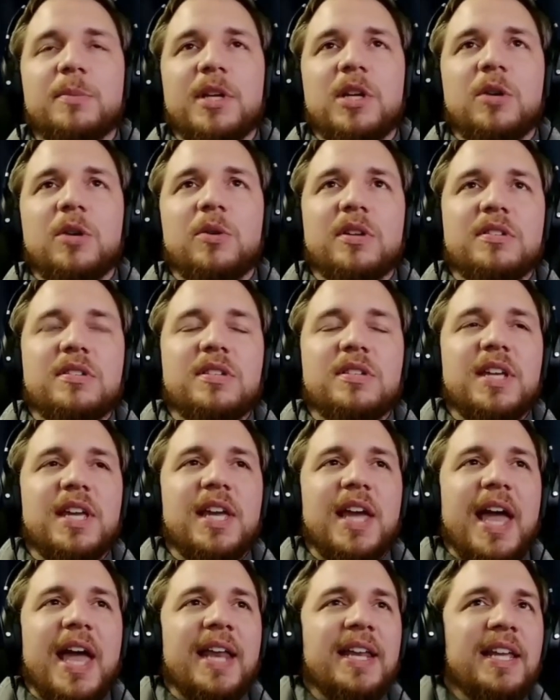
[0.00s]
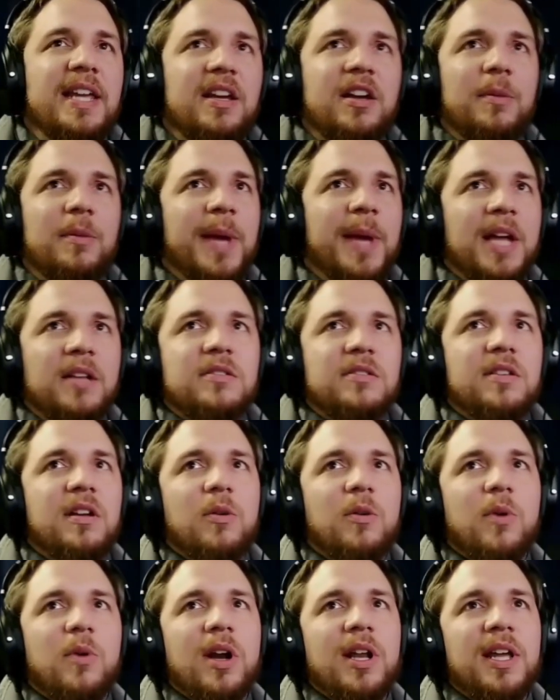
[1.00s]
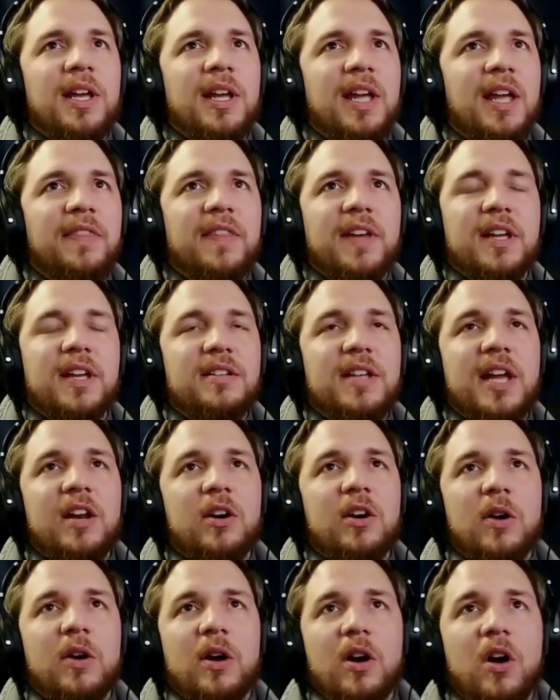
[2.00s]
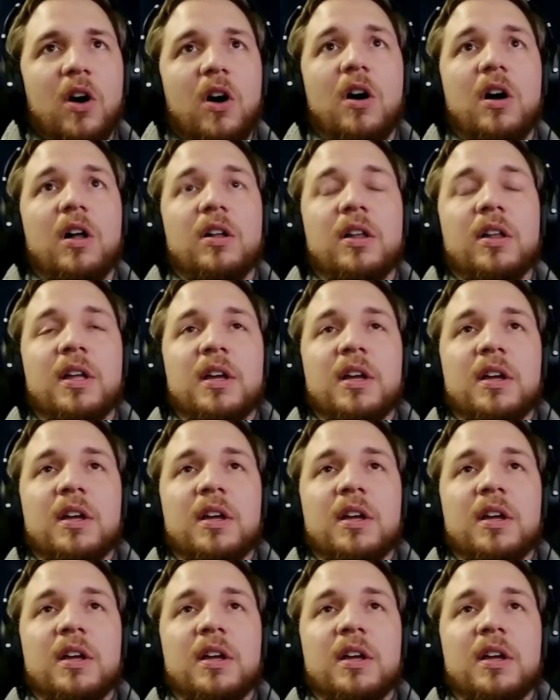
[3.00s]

but you can see any commands that are running in the container at all.